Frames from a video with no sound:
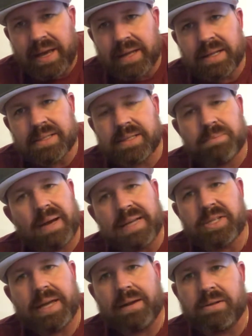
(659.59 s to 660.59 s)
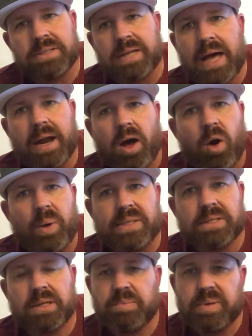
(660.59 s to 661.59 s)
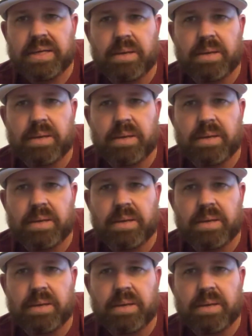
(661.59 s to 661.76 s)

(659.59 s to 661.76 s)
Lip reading: and listen, my channel's not always going to be